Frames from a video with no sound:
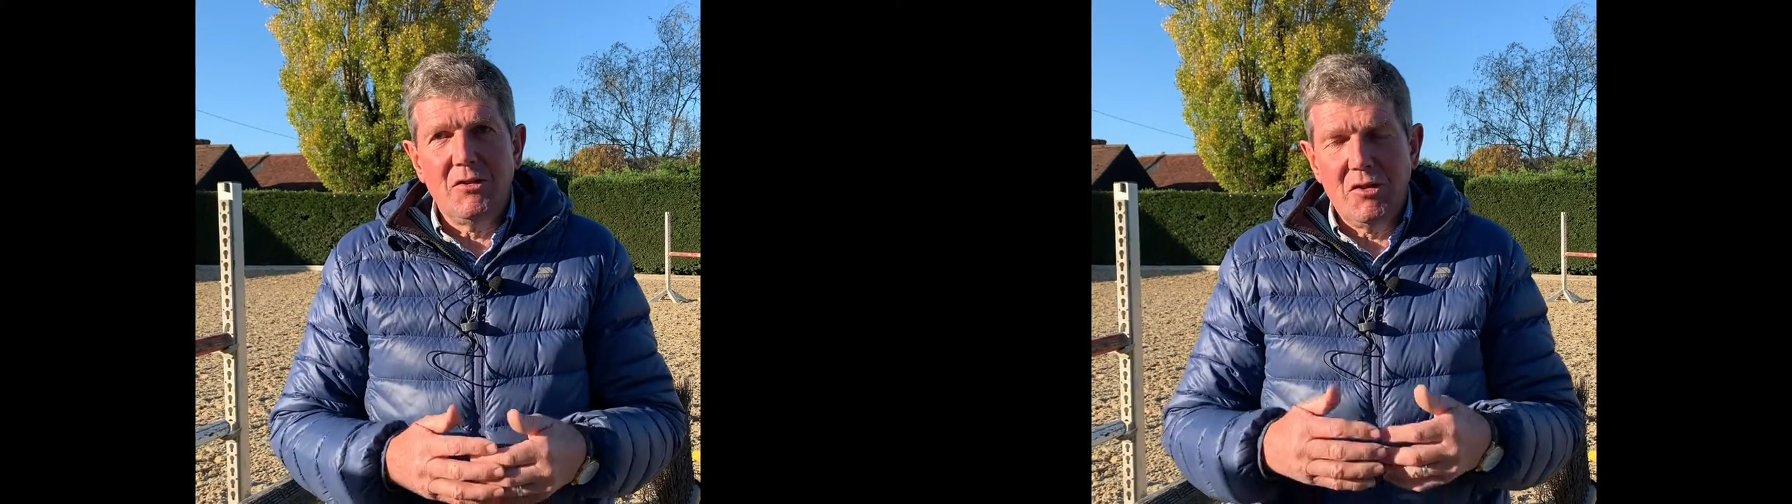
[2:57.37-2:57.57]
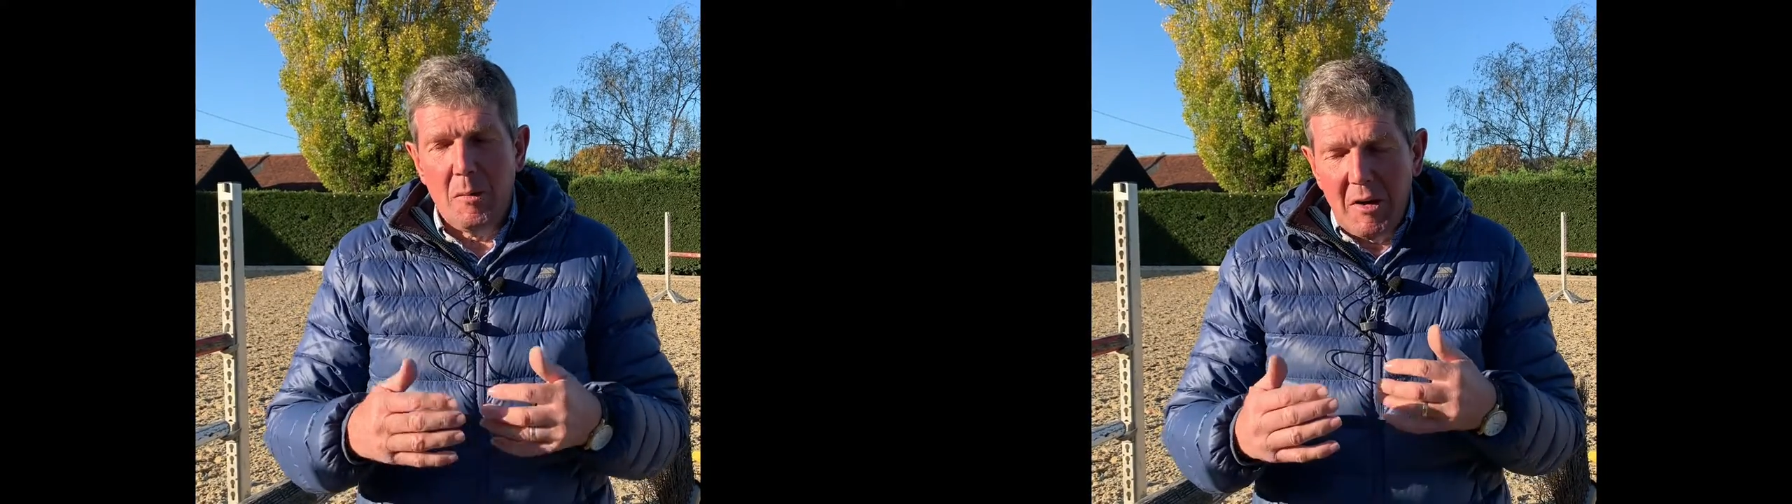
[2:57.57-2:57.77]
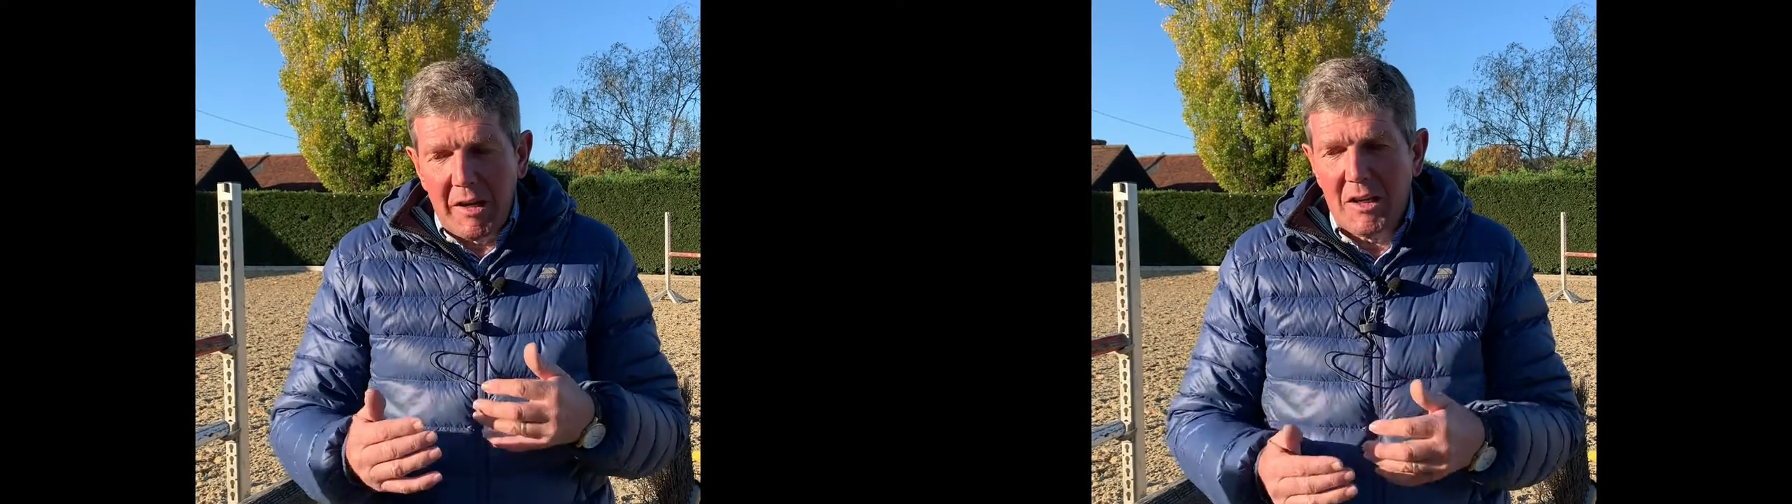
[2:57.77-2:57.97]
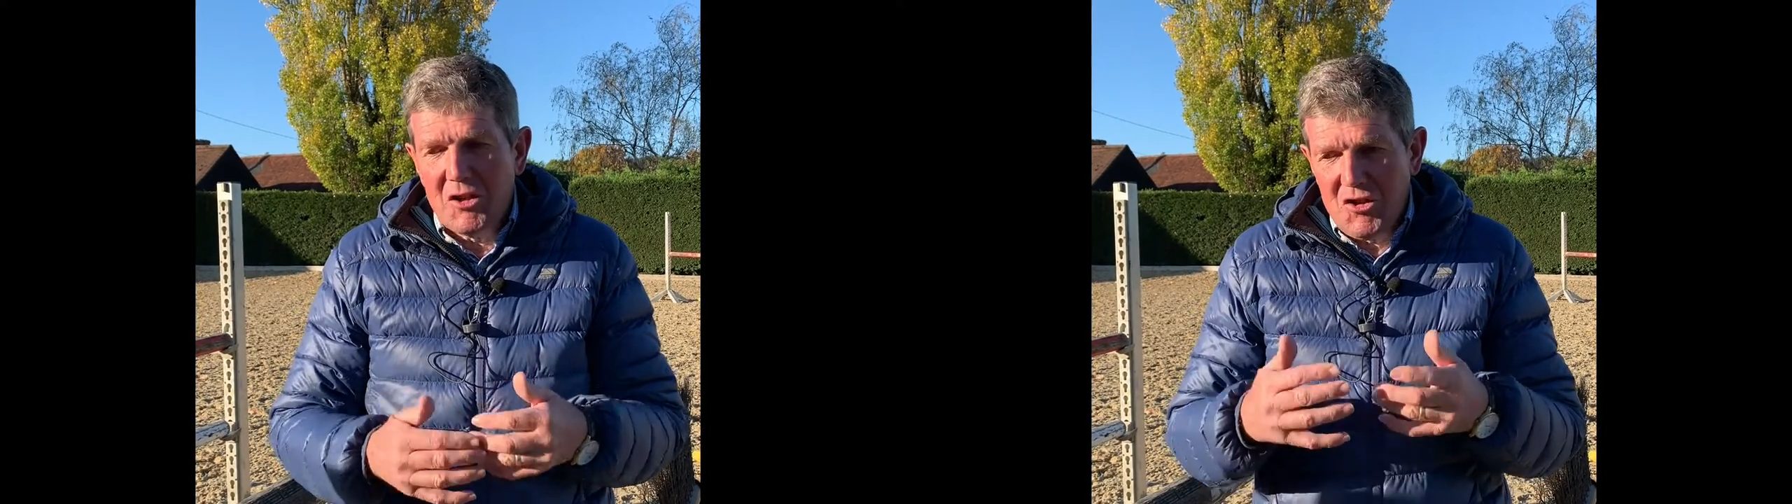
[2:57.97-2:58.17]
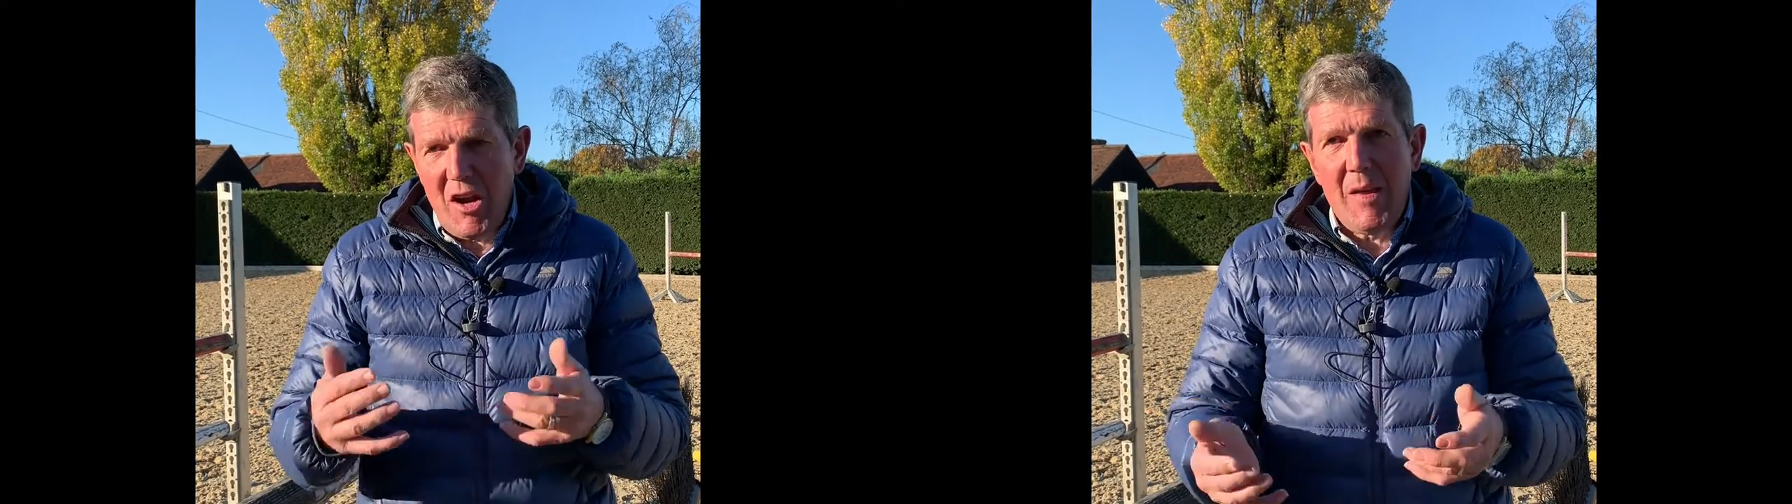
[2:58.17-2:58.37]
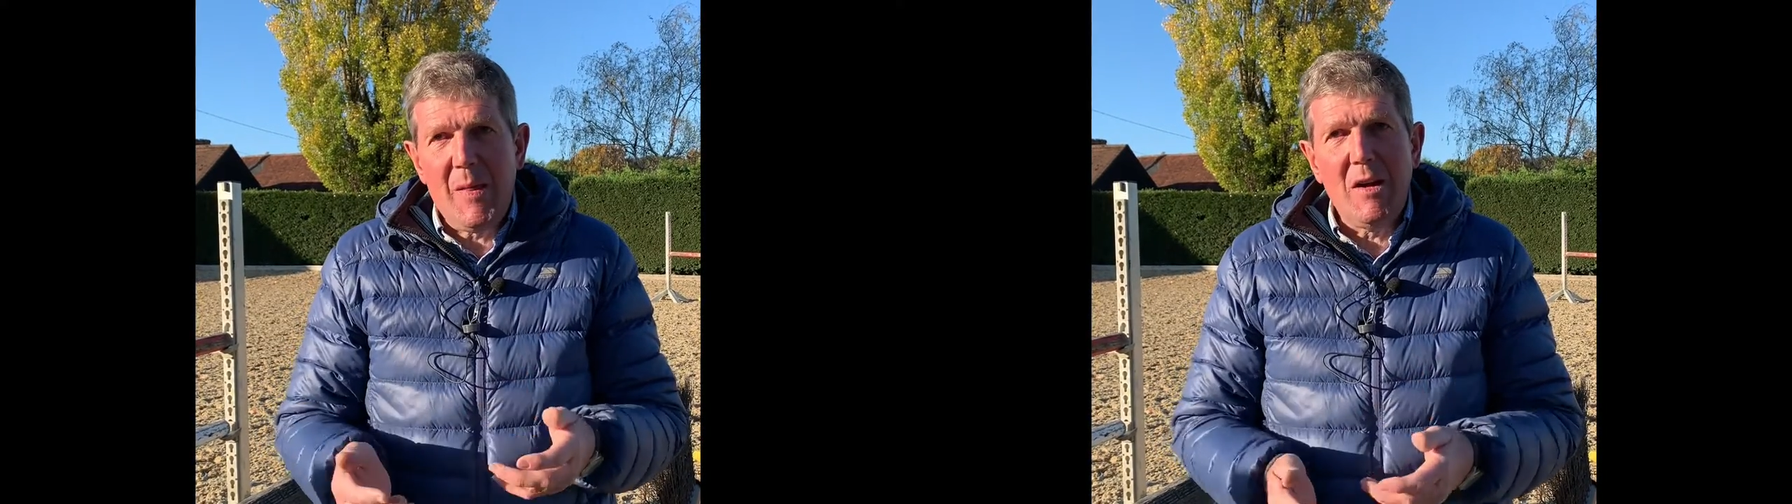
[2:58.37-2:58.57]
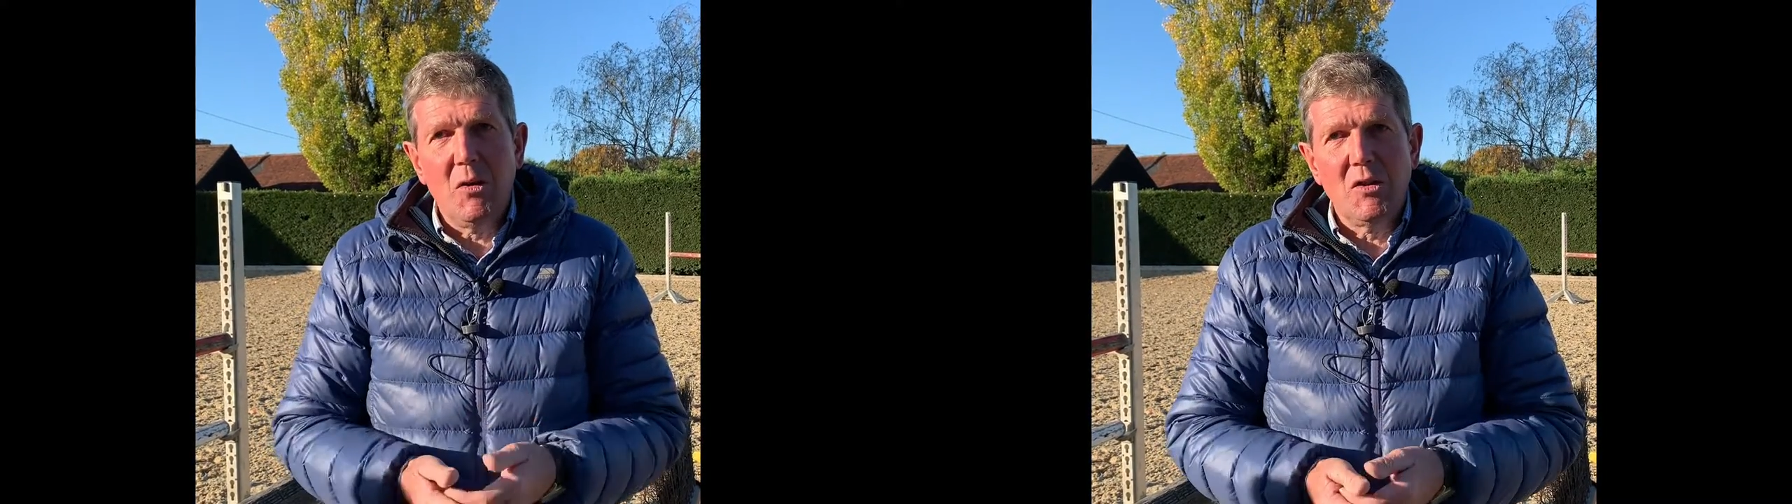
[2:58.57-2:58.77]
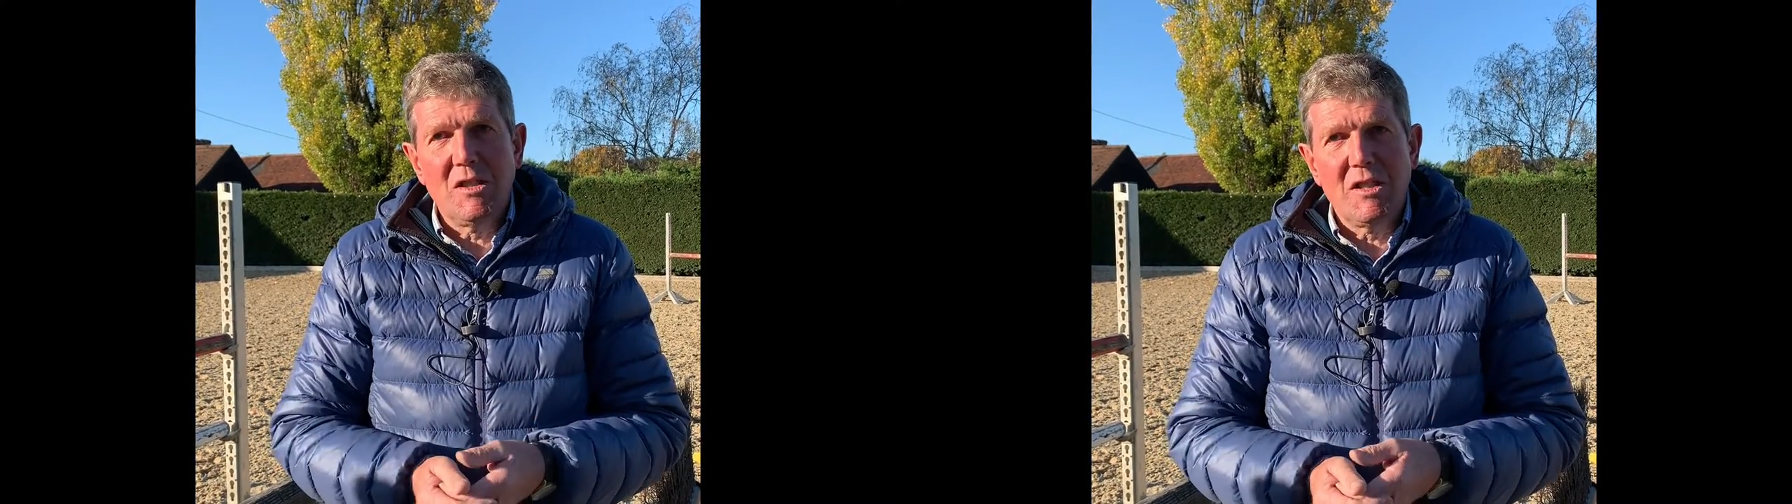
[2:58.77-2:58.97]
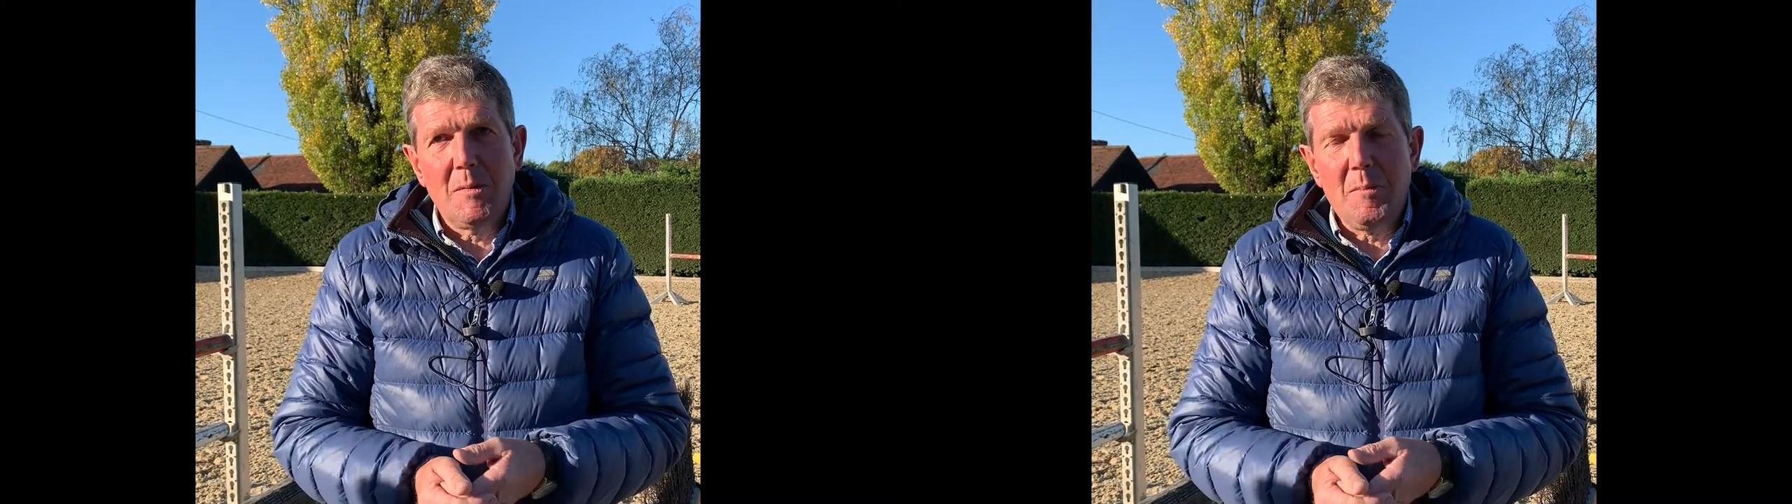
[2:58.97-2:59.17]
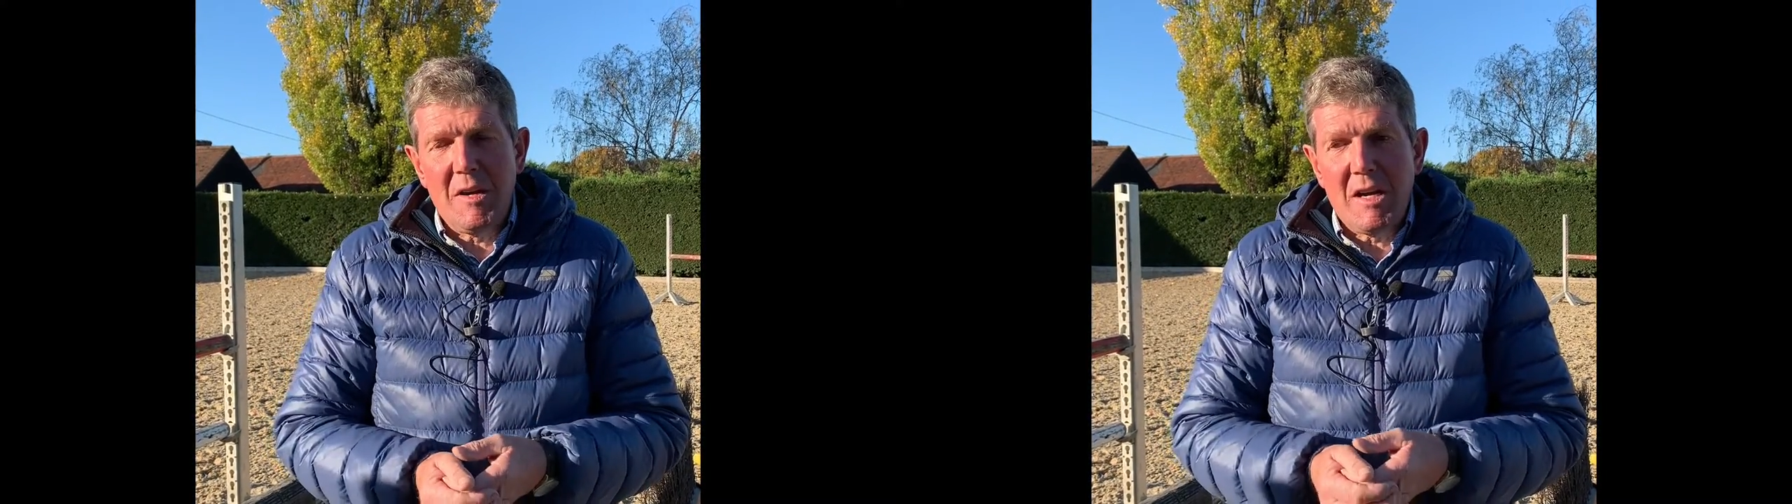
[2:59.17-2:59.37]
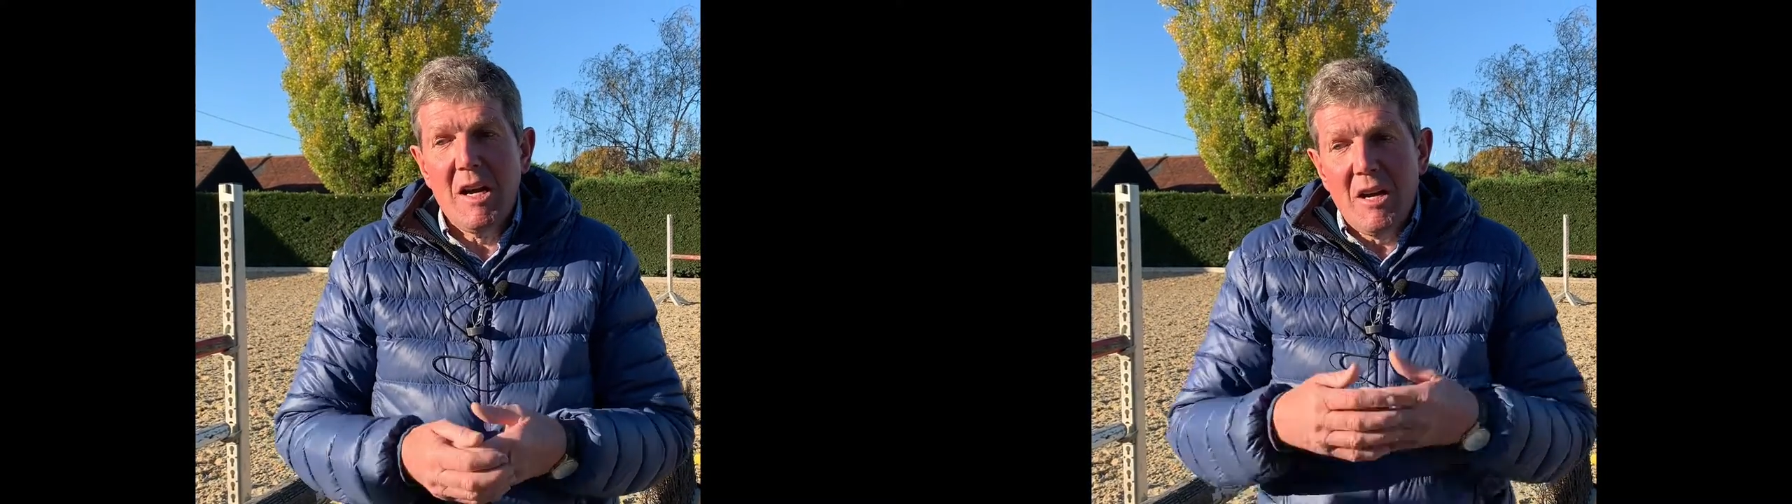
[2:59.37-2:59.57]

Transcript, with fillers: trouble and can train their horses to be